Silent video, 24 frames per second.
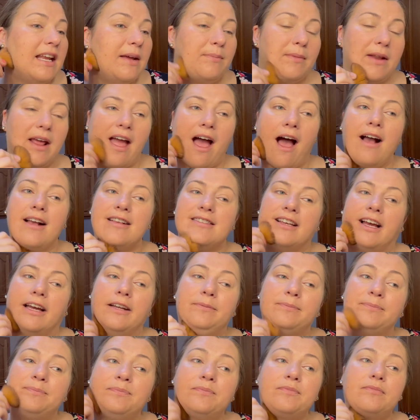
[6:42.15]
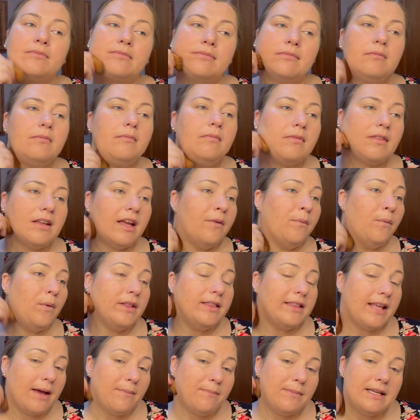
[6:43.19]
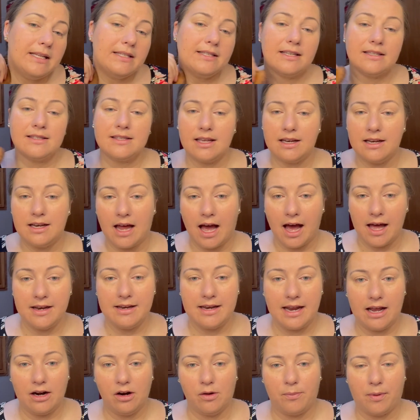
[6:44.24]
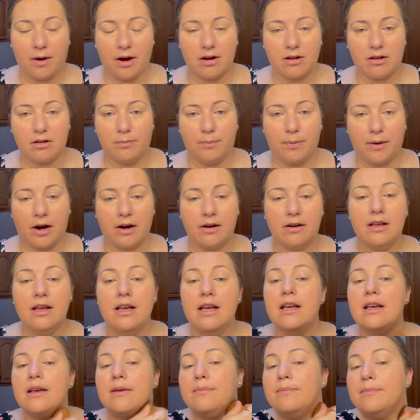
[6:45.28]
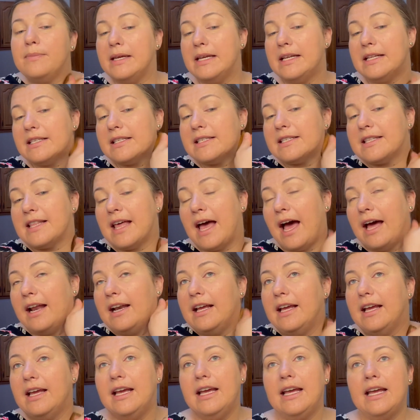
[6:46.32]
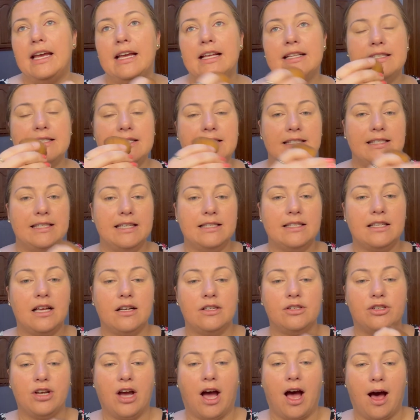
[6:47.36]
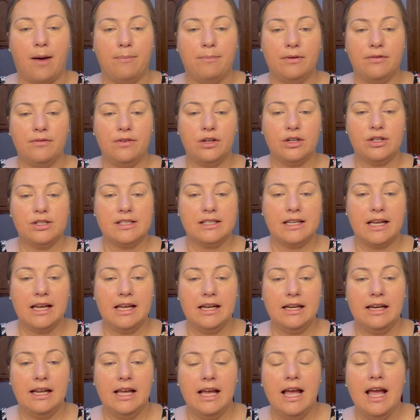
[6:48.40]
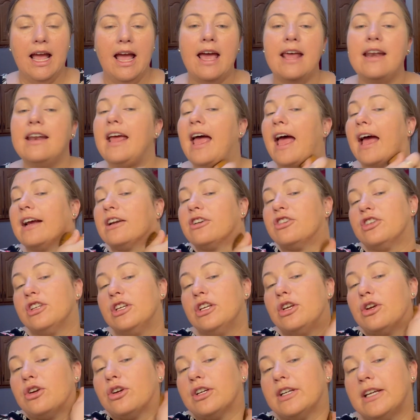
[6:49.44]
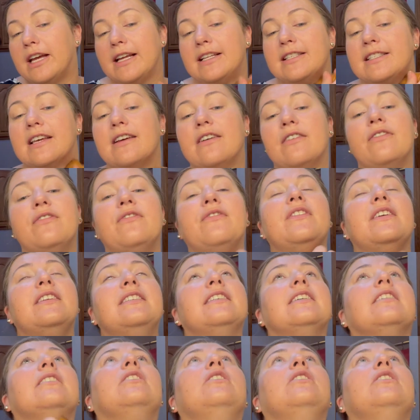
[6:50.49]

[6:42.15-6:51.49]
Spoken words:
dioxide. And what that means is the non-nanoparticle part means that it sits on top of your skin and it actually creates a physical